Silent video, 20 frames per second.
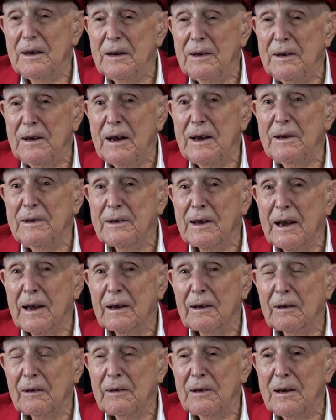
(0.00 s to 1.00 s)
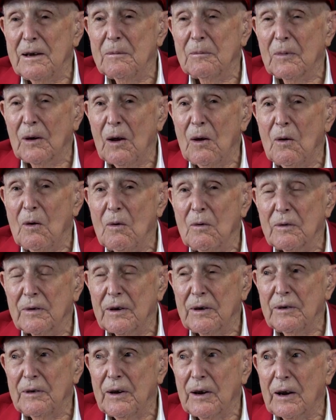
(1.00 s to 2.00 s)
didn't take him long
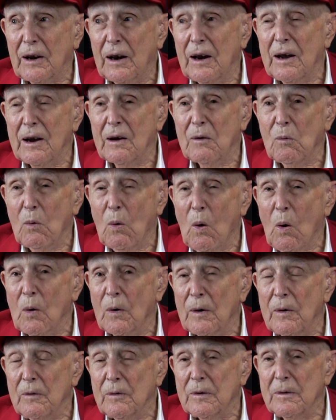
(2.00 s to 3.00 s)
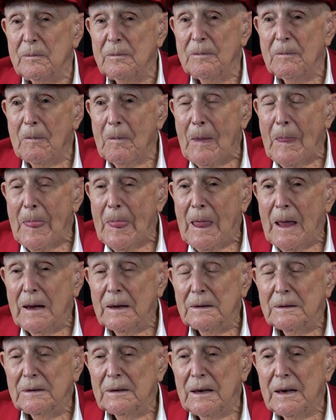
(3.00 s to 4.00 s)
to declare war on them.
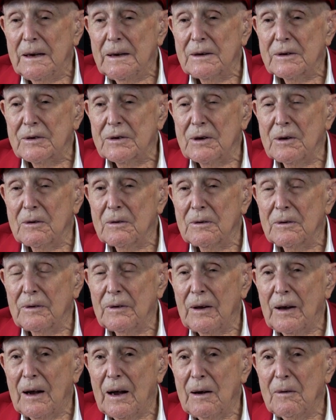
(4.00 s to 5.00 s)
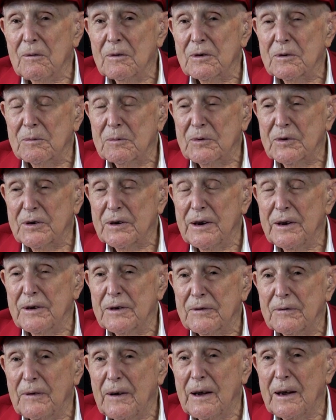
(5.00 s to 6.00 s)
And so I was
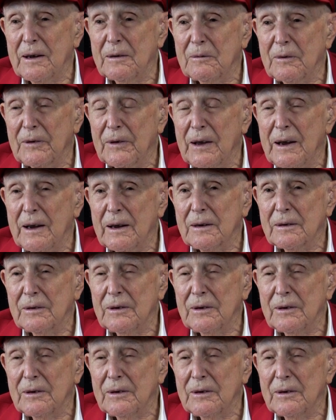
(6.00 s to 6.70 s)
satisfied with that,